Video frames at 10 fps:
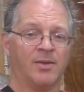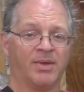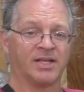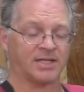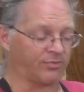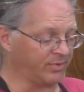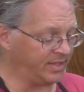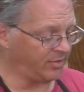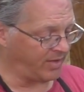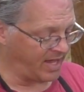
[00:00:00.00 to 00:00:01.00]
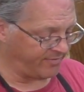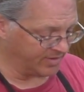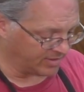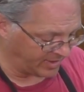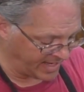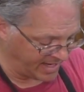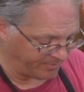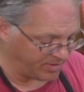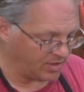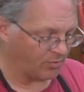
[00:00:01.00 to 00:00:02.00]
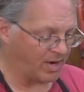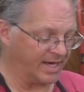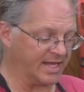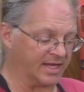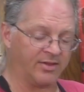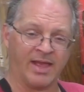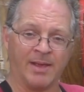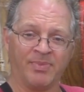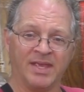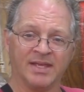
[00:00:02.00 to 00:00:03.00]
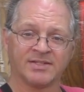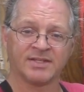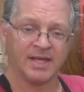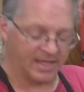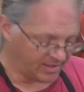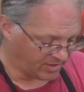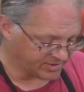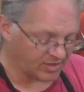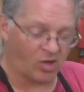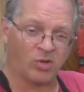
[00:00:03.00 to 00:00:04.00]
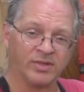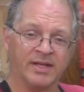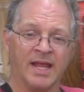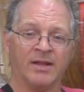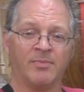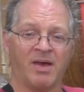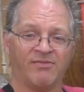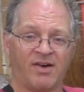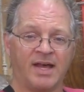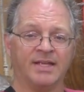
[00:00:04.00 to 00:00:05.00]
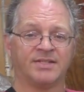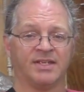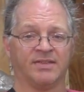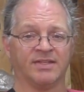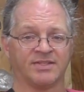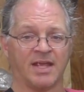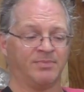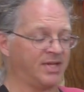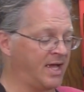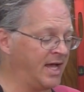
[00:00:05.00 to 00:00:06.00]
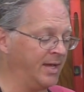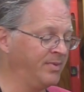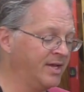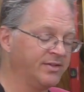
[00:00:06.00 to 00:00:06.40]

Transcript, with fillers: because I really don't have a clamp where I can clamp this and also hold it down in my vise at the same time